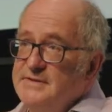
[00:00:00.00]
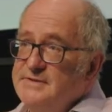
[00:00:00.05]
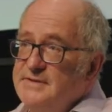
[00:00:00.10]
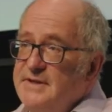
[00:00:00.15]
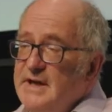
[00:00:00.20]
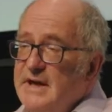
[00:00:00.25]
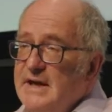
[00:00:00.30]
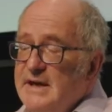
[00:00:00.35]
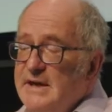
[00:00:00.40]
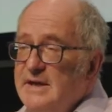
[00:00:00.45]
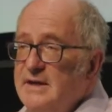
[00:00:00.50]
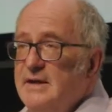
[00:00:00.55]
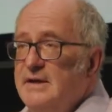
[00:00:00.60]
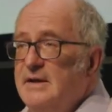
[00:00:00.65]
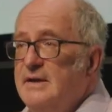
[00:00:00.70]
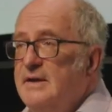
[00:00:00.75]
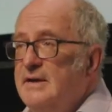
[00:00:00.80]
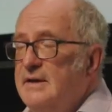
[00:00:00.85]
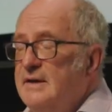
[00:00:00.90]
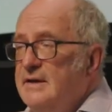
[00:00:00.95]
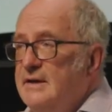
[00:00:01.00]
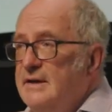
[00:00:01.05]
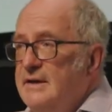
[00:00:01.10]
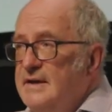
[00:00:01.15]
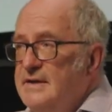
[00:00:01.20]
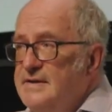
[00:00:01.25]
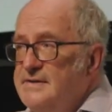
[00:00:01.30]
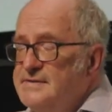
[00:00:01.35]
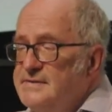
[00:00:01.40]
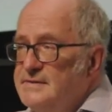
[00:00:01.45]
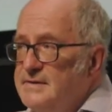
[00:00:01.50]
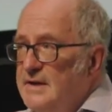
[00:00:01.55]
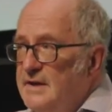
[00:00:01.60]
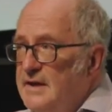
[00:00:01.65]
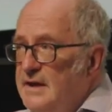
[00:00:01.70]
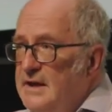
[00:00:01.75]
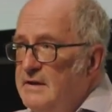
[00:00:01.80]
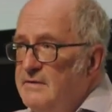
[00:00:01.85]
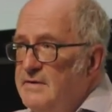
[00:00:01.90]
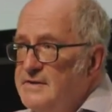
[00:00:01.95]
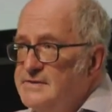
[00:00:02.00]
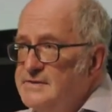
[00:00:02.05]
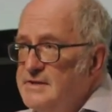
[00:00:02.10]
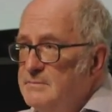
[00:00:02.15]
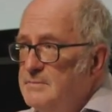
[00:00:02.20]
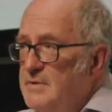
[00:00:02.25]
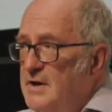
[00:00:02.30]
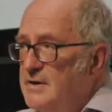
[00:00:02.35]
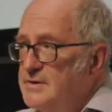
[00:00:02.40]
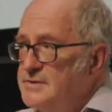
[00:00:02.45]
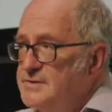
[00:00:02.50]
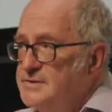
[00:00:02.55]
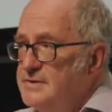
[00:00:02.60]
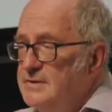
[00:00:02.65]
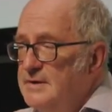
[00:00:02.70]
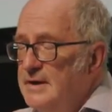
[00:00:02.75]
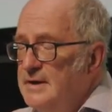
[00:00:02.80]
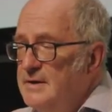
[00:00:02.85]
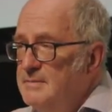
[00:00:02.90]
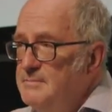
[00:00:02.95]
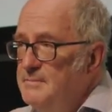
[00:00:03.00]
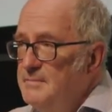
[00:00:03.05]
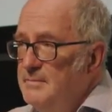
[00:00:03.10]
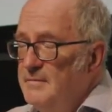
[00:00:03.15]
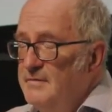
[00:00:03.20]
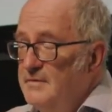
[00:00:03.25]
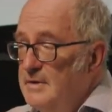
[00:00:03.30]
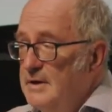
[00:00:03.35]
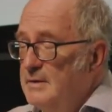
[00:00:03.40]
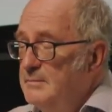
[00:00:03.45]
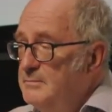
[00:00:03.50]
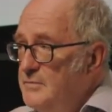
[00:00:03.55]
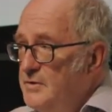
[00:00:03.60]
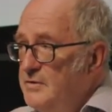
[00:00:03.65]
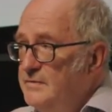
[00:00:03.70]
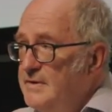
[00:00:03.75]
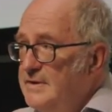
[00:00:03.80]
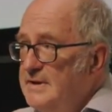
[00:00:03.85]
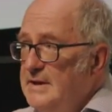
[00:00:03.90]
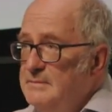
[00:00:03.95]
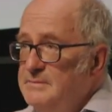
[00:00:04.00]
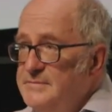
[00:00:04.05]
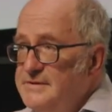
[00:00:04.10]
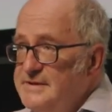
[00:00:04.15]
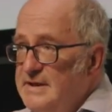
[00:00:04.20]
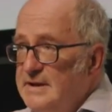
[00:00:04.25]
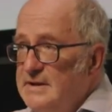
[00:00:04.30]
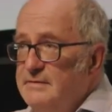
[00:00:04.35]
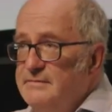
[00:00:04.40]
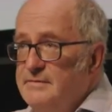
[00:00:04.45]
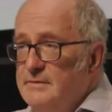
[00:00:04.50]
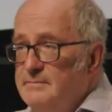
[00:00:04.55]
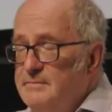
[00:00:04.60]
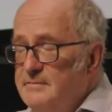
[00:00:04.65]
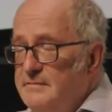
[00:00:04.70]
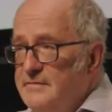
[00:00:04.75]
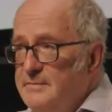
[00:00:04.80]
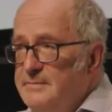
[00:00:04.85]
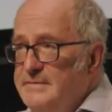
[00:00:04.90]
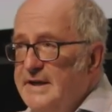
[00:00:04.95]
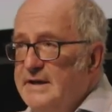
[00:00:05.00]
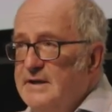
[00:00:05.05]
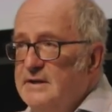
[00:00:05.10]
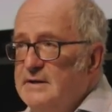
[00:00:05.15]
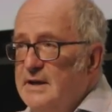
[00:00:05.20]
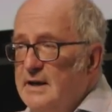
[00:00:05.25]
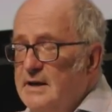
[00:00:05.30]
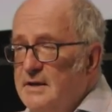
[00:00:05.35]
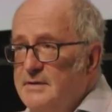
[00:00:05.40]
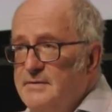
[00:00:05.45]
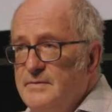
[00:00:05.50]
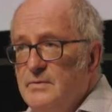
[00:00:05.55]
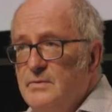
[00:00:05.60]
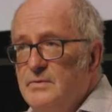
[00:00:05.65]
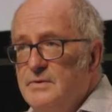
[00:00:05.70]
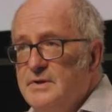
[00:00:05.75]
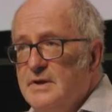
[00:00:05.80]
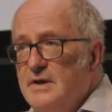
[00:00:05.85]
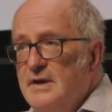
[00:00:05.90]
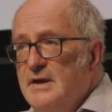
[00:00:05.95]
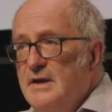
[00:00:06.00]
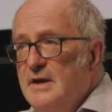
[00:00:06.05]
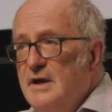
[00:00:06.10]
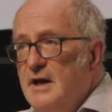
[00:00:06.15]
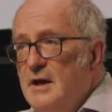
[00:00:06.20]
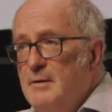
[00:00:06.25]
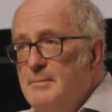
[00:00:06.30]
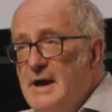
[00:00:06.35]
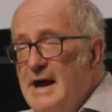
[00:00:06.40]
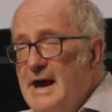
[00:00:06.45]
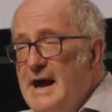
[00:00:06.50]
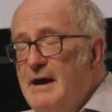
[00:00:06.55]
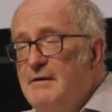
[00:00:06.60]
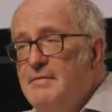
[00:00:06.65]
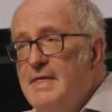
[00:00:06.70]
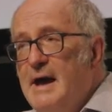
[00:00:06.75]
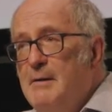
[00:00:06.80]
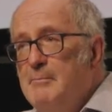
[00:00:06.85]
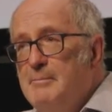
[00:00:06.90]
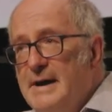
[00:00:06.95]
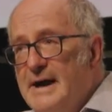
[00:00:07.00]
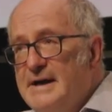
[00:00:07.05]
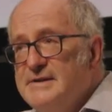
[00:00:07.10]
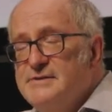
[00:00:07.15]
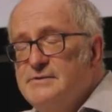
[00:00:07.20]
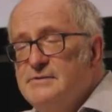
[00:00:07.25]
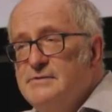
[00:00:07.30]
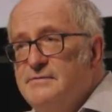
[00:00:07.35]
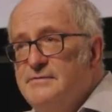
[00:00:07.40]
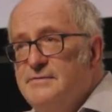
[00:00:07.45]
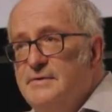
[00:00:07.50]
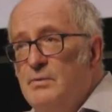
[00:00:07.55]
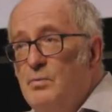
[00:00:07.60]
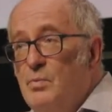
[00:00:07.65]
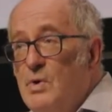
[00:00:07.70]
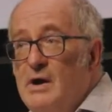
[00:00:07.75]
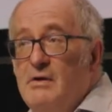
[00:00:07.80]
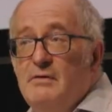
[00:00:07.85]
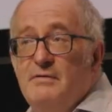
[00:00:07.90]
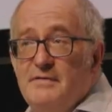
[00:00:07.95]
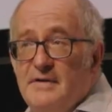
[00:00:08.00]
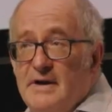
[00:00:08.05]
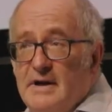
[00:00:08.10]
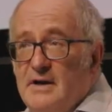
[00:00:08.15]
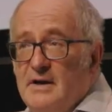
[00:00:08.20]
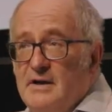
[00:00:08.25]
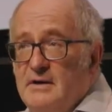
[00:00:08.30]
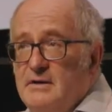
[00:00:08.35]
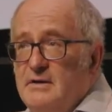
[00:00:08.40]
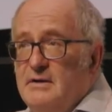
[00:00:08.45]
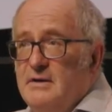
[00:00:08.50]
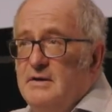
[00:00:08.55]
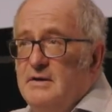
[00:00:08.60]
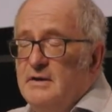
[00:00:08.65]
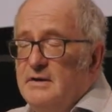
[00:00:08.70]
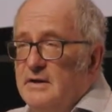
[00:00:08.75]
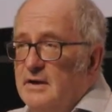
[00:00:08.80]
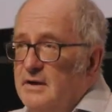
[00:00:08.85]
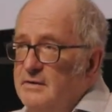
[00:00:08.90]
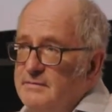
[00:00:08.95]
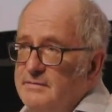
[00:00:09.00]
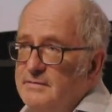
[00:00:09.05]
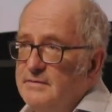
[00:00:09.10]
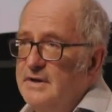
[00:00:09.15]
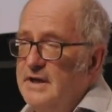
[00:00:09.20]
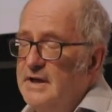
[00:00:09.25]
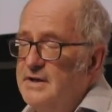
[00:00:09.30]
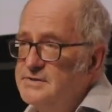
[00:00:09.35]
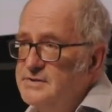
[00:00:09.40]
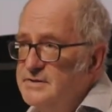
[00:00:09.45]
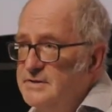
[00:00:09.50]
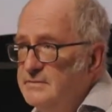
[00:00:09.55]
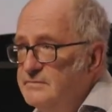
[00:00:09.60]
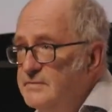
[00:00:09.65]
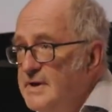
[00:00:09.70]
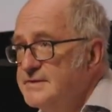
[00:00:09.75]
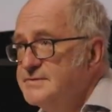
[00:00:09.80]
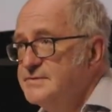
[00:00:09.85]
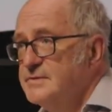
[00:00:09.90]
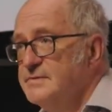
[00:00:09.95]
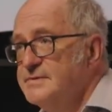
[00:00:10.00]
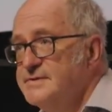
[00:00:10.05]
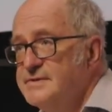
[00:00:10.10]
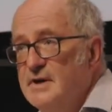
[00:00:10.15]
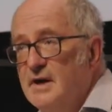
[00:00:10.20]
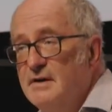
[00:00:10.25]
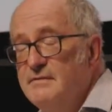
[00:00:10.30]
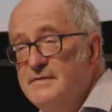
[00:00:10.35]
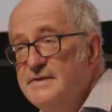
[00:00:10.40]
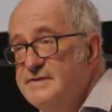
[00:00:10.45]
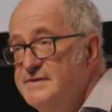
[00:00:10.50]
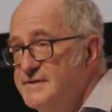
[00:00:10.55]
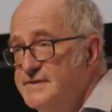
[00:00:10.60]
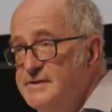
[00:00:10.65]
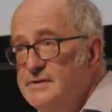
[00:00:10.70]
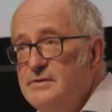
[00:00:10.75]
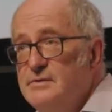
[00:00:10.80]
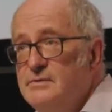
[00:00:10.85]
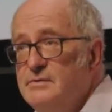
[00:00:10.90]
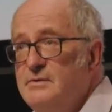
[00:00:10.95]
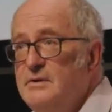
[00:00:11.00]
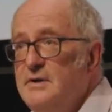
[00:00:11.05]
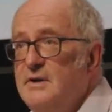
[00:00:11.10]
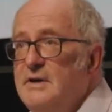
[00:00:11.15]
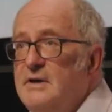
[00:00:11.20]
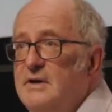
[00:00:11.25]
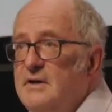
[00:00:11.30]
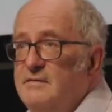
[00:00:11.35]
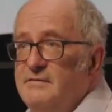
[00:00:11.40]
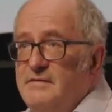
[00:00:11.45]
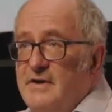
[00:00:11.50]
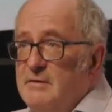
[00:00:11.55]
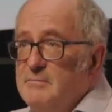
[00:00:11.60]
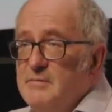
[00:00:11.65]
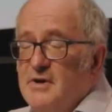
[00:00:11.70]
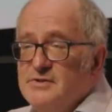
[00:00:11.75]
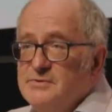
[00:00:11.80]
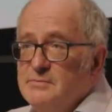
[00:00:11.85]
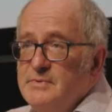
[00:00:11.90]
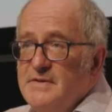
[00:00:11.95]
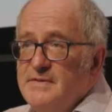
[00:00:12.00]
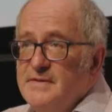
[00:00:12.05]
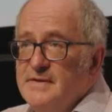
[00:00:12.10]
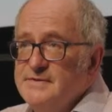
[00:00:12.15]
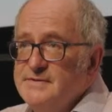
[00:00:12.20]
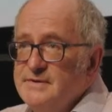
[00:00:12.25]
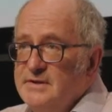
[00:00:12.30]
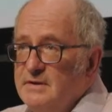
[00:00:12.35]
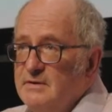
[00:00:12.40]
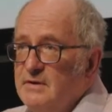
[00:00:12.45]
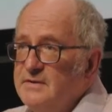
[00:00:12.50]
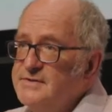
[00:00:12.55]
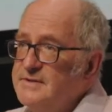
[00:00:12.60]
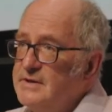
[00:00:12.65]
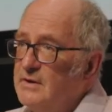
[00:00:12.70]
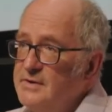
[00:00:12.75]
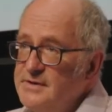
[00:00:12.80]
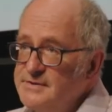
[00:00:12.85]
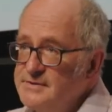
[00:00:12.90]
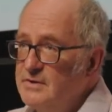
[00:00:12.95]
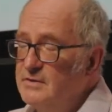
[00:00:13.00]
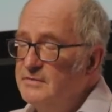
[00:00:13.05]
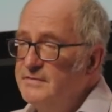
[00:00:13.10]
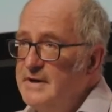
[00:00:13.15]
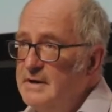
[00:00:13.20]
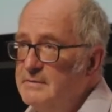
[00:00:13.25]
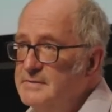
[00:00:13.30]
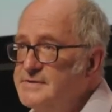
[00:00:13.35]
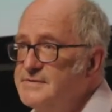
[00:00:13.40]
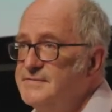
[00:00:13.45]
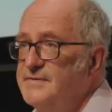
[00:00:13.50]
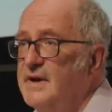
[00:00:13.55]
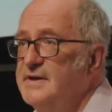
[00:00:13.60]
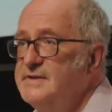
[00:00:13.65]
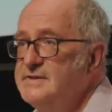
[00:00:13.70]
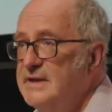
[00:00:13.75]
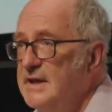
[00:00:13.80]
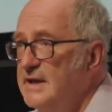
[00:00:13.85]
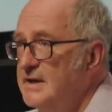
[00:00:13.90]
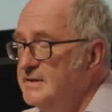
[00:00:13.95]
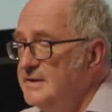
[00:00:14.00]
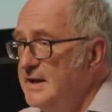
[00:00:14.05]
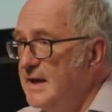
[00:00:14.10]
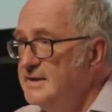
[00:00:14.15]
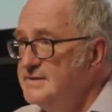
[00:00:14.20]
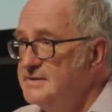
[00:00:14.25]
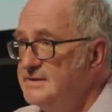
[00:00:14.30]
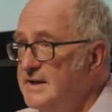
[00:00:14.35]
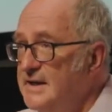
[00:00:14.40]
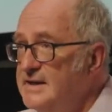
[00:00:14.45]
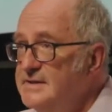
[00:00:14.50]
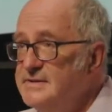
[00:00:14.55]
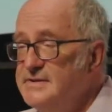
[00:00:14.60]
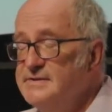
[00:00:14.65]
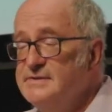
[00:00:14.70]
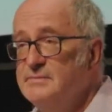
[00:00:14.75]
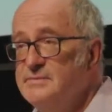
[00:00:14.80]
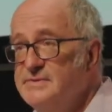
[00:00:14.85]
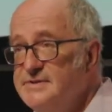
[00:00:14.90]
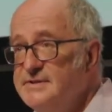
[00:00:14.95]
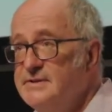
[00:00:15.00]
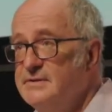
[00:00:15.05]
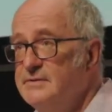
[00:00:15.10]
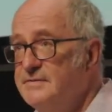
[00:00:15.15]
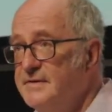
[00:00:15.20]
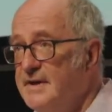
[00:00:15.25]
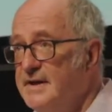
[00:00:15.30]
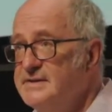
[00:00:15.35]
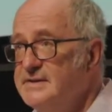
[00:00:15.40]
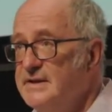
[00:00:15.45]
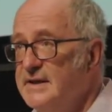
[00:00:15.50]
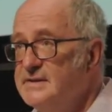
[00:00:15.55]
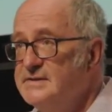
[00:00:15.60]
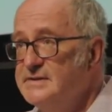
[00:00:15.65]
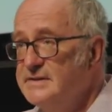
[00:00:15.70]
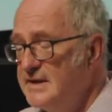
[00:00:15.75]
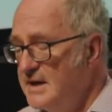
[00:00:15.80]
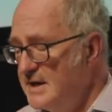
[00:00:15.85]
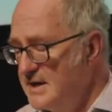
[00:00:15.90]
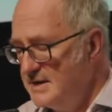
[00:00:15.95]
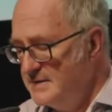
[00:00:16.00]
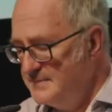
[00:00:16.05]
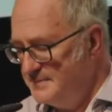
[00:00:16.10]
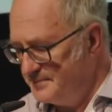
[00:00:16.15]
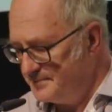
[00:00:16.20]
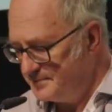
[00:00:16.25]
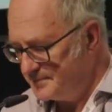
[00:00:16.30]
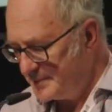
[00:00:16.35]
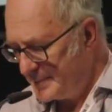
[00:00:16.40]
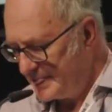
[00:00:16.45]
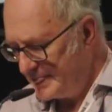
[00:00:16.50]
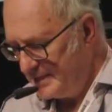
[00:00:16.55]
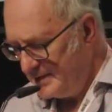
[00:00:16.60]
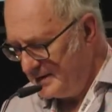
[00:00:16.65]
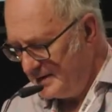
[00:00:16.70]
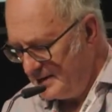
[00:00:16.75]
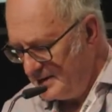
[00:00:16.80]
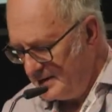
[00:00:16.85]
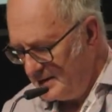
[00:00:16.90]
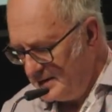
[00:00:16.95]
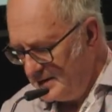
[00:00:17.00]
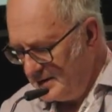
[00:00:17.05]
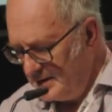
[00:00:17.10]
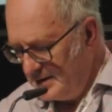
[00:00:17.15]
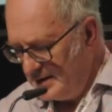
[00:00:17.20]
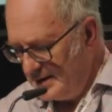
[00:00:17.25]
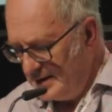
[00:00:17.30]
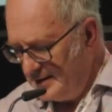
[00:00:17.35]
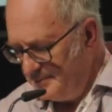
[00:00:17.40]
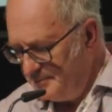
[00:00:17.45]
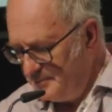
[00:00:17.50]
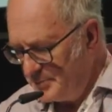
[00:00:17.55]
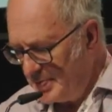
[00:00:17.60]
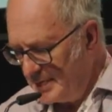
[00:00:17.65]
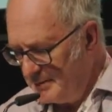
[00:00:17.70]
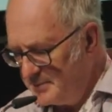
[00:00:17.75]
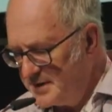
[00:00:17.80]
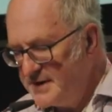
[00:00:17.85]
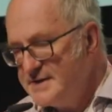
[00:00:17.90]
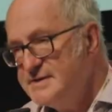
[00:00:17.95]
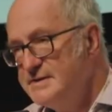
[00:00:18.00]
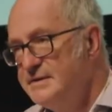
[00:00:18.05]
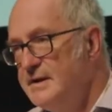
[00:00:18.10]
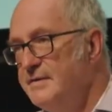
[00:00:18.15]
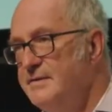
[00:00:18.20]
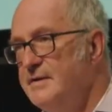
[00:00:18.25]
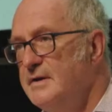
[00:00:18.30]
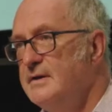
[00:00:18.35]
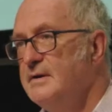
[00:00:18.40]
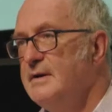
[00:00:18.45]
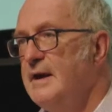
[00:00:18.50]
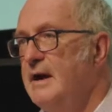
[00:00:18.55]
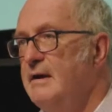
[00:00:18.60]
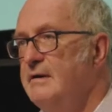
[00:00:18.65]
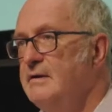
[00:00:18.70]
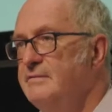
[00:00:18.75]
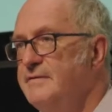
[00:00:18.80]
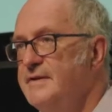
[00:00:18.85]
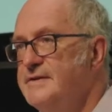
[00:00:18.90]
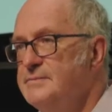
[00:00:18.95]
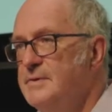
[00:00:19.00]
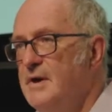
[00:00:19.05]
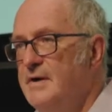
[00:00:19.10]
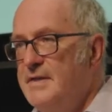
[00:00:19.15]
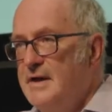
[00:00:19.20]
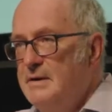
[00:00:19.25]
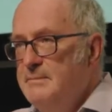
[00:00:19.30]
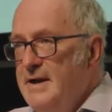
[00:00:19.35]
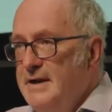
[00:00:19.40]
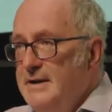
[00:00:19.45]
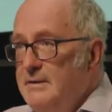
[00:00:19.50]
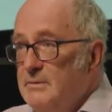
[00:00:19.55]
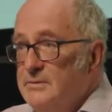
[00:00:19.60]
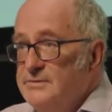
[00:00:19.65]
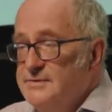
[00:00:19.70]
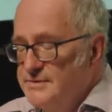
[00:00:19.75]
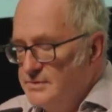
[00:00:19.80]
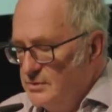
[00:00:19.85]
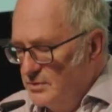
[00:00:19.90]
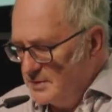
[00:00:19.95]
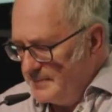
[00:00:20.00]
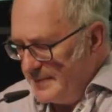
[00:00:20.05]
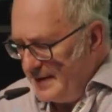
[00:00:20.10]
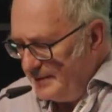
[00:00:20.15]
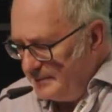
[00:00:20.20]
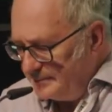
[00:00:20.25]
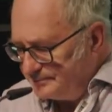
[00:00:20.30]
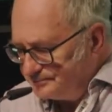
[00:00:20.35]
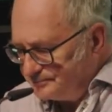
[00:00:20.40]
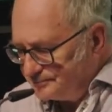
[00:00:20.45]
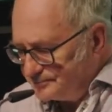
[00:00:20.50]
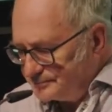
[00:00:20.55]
today is hearing so much, movingly, particularly from Nikolai, I thought, about how that battle for welfare of kitchen and restaurant staff is still very much with us. Escoffier was fighting it in the 1880s and we're still fighting it today. But it's another area of his work that I mainly want to talk about,